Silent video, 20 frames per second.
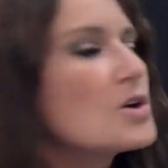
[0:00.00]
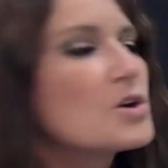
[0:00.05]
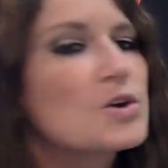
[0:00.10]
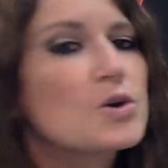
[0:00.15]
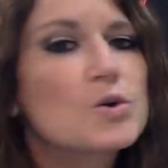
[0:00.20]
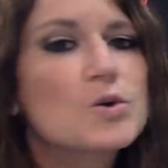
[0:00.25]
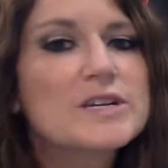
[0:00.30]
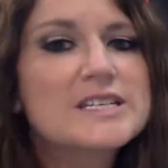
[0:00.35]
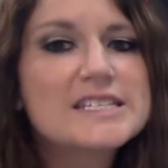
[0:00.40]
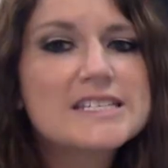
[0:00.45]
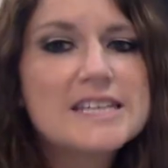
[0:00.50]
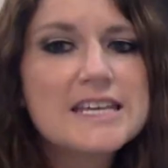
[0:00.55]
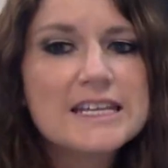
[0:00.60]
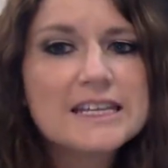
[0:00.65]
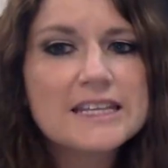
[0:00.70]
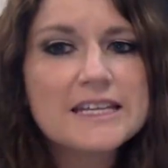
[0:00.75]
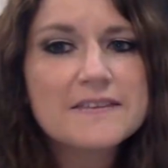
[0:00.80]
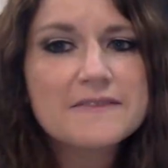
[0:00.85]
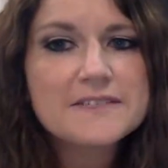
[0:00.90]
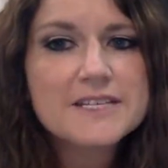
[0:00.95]

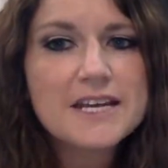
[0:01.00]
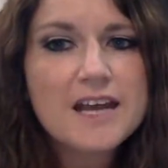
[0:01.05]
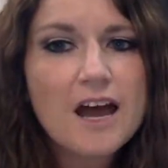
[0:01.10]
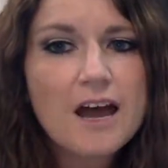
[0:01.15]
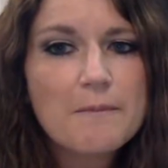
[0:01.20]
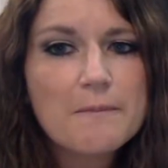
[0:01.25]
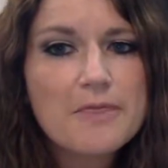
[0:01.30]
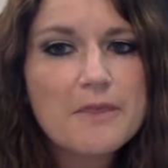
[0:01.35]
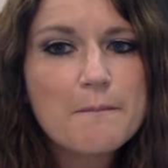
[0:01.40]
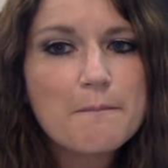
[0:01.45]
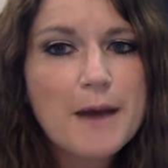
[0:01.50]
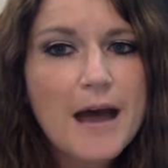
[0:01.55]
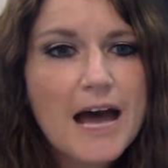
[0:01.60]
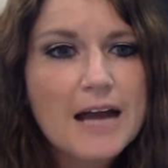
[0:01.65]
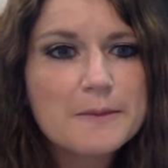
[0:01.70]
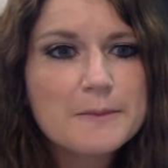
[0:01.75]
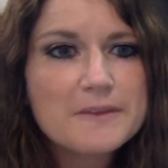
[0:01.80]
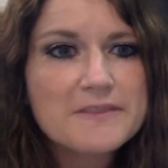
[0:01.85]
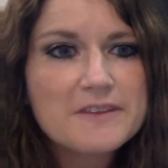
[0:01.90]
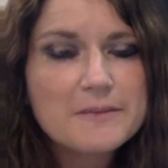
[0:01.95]
Kristen lifted up the
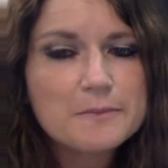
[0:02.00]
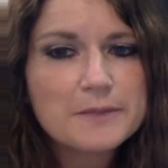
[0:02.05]
bottom of the